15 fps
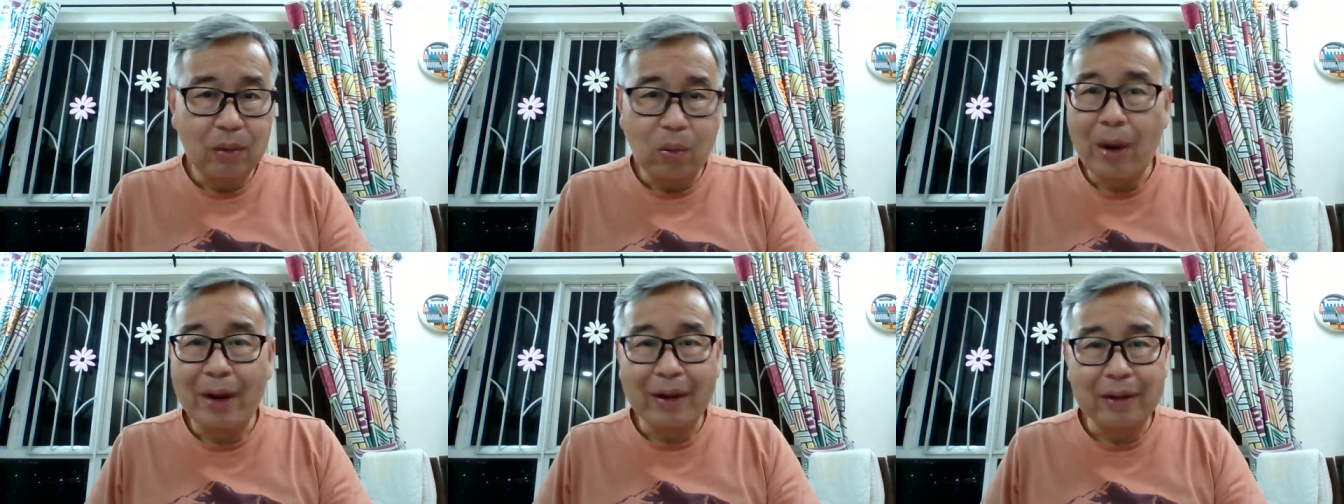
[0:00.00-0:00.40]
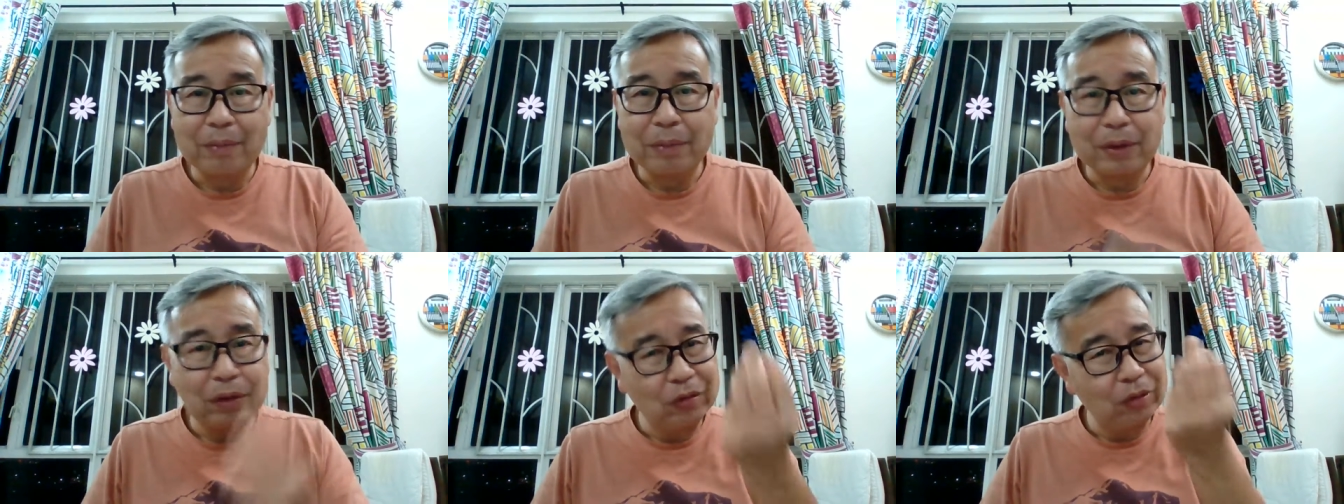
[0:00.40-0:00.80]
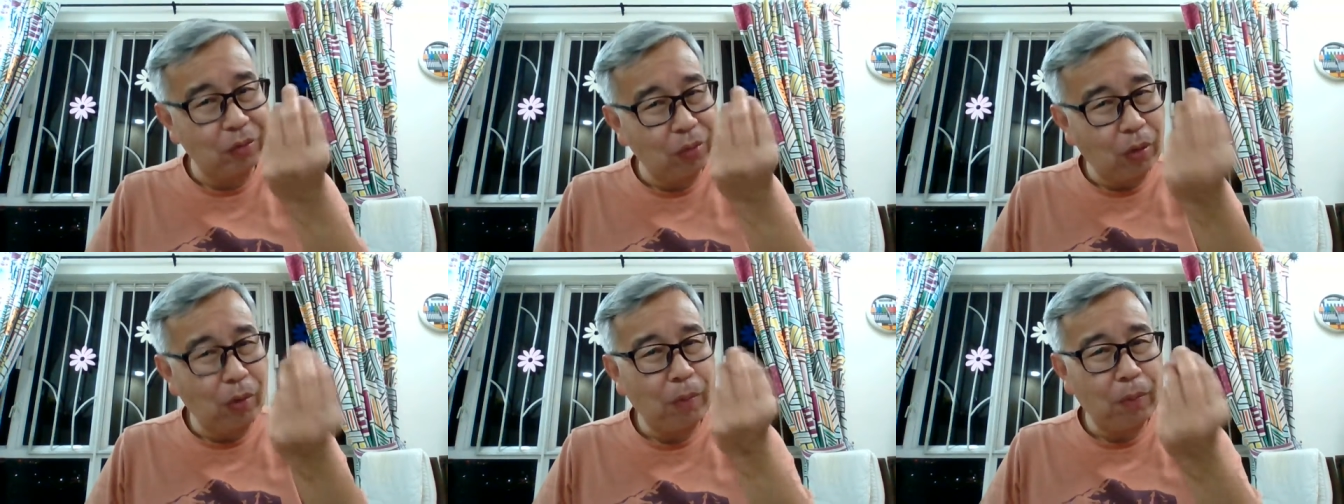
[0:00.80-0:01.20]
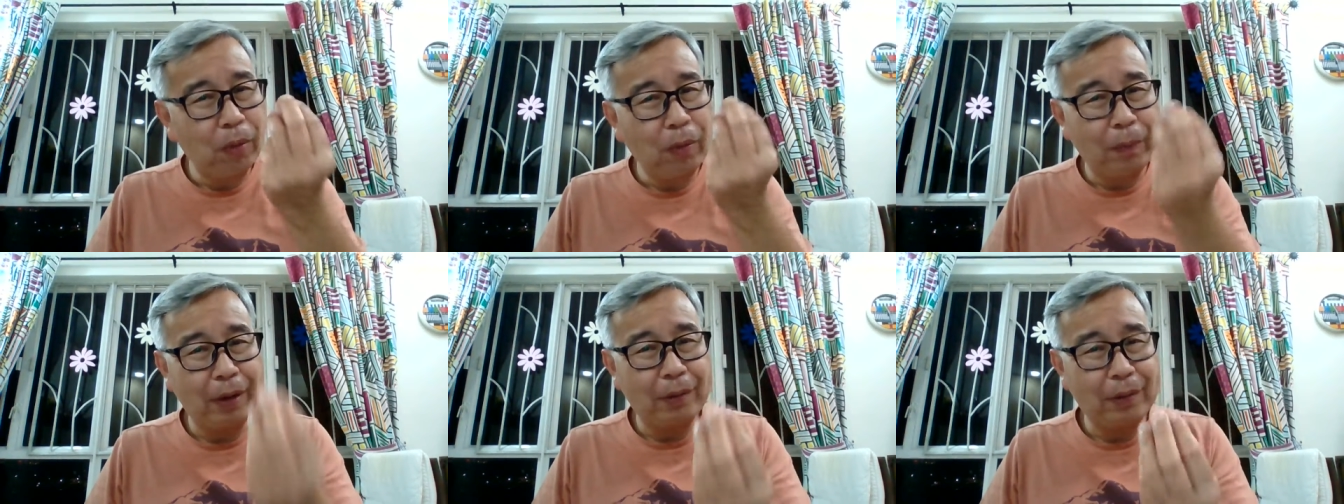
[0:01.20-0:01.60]
Why? Because the wrong ball
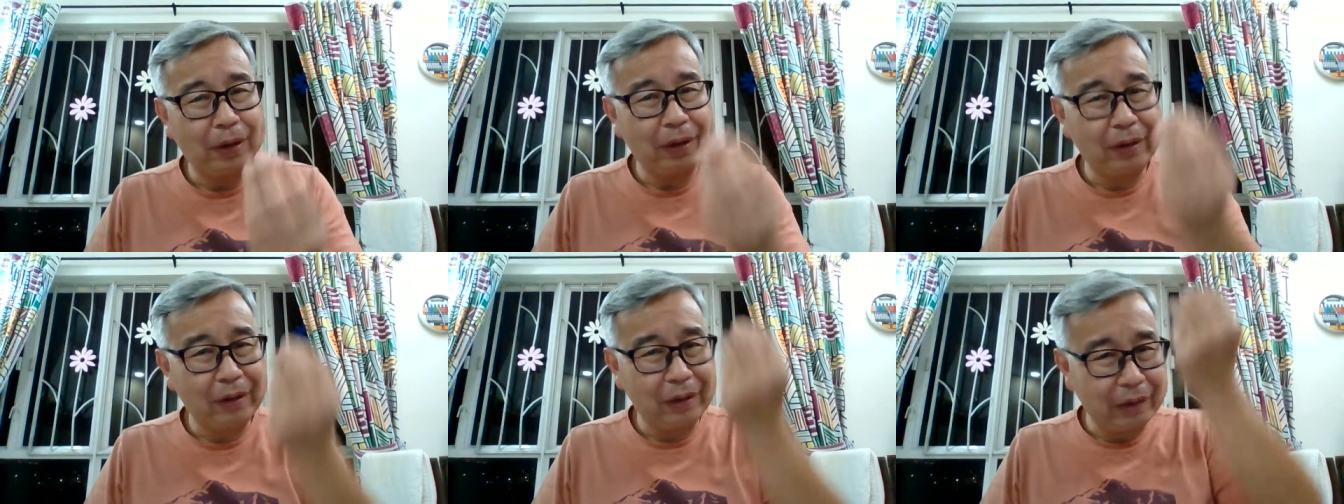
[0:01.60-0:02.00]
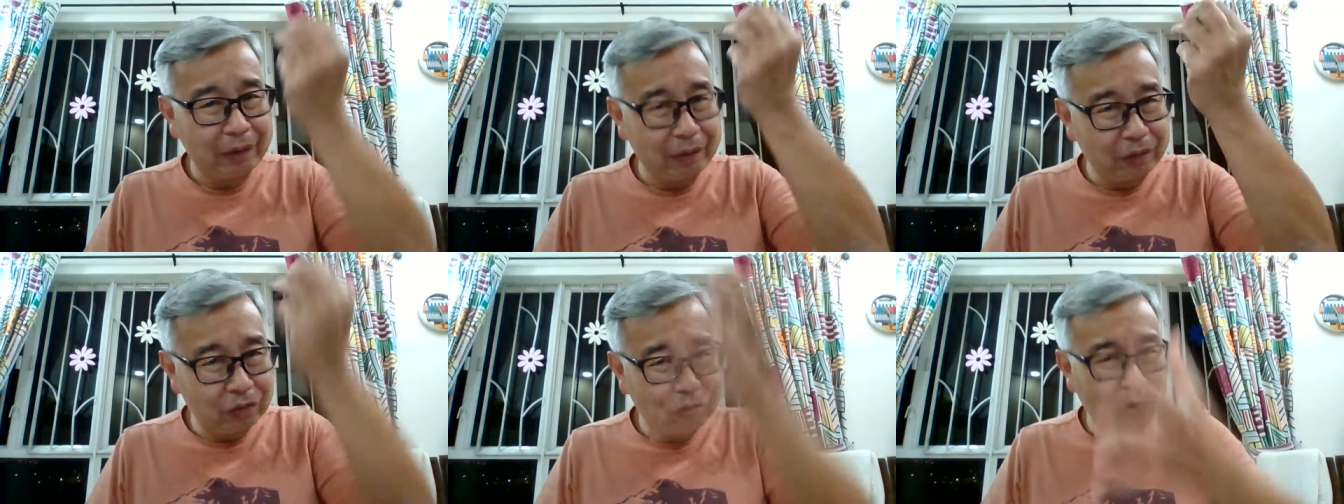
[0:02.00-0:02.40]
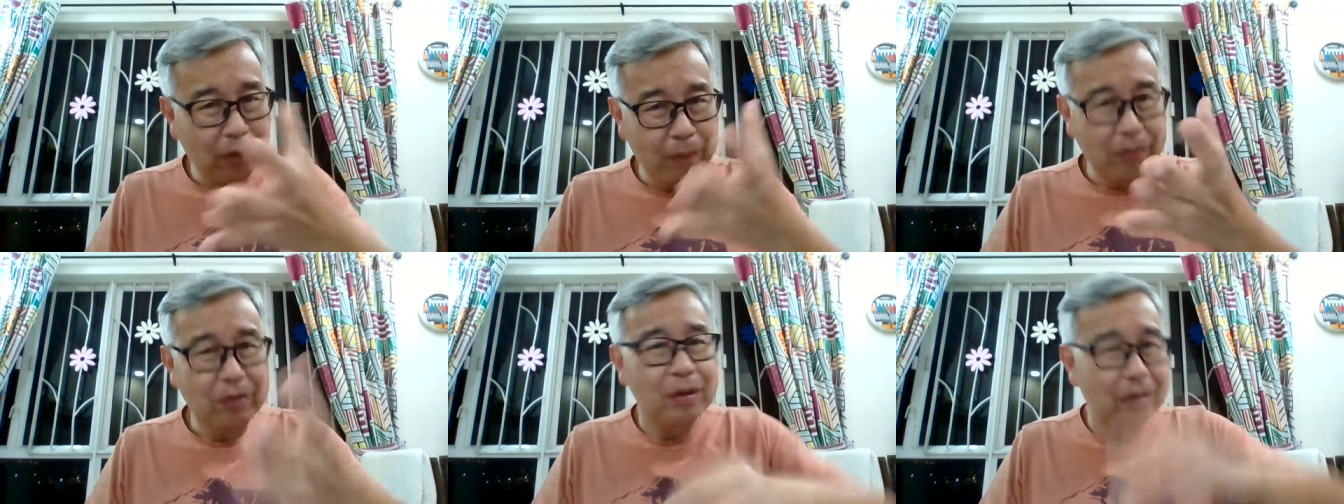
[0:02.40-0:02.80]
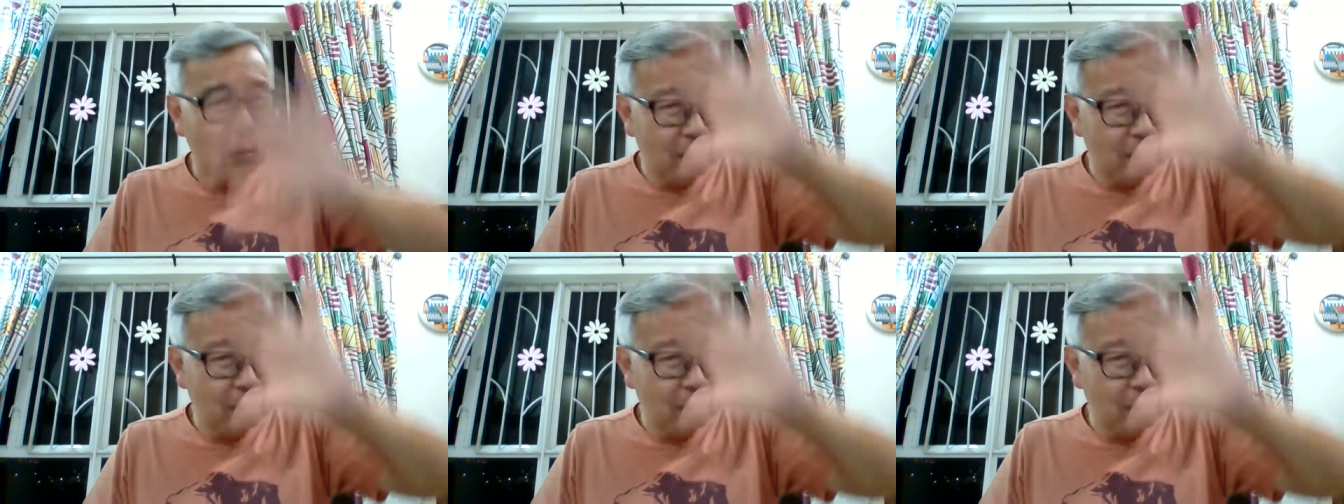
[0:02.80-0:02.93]
bearing, it drops.